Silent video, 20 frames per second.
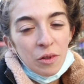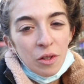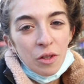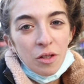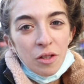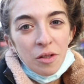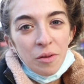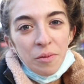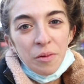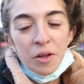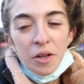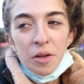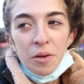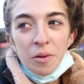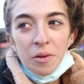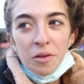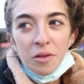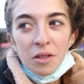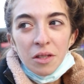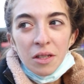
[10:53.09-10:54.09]
Just to be
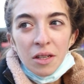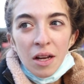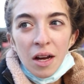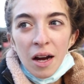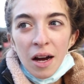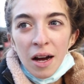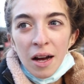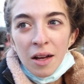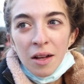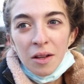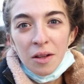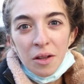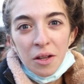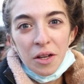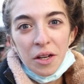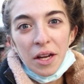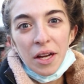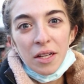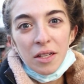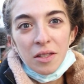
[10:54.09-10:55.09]
able to not
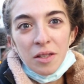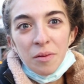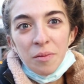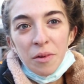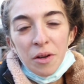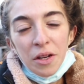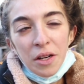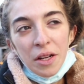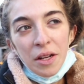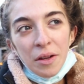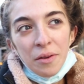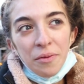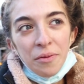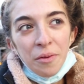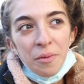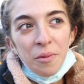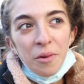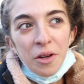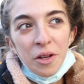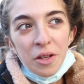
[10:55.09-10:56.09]
look at somebody
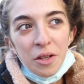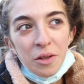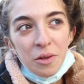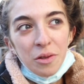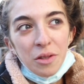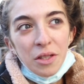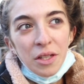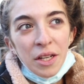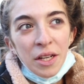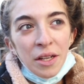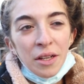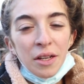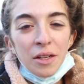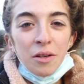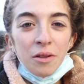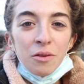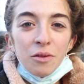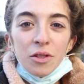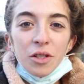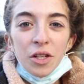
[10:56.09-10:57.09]
from what you see,
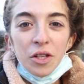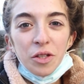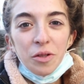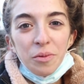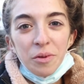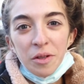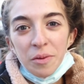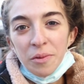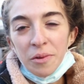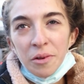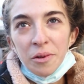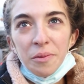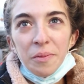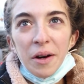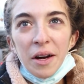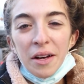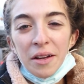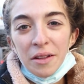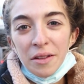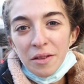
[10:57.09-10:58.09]
like don't judge people
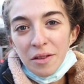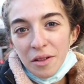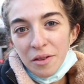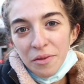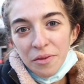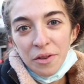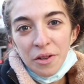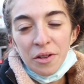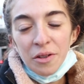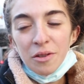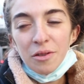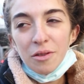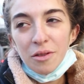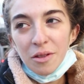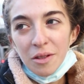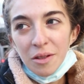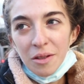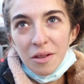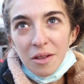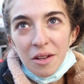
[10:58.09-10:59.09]
by the
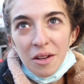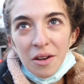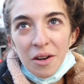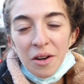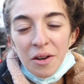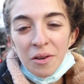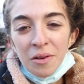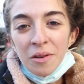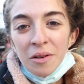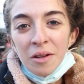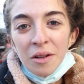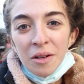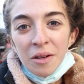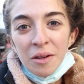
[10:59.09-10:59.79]
first, you know.